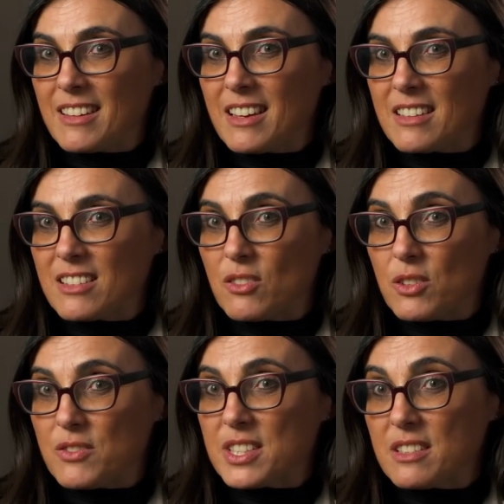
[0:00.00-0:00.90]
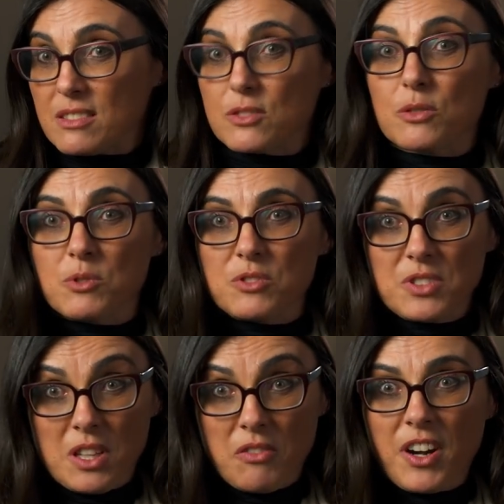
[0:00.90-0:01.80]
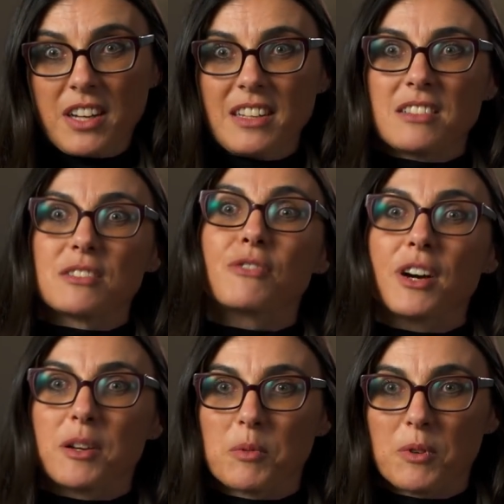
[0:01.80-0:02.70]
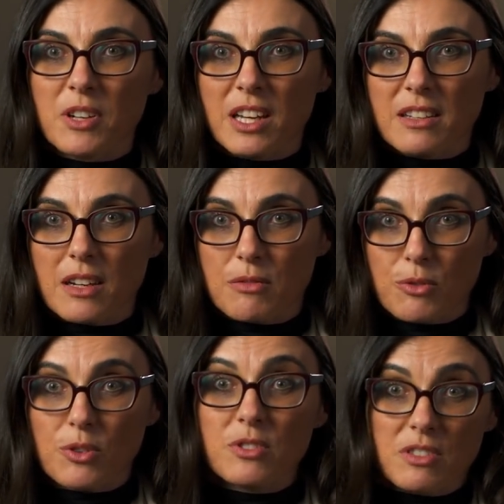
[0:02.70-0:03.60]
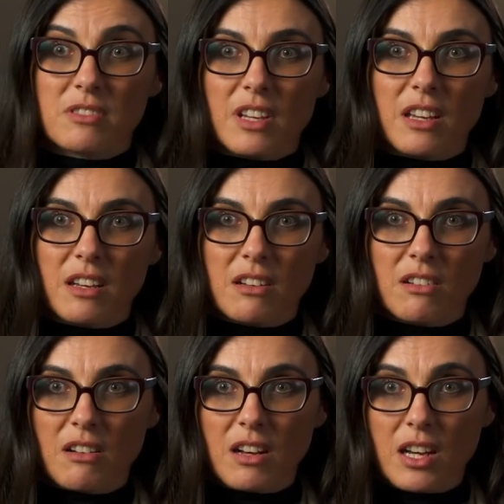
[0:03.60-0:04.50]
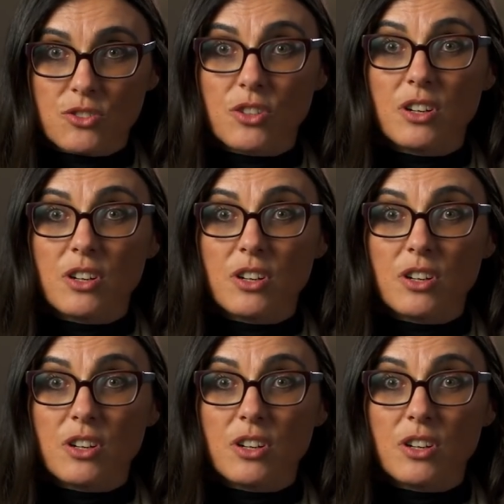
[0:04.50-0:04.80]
then all of a sudden these communities are very identifiable, and therefore, you know, they can incur large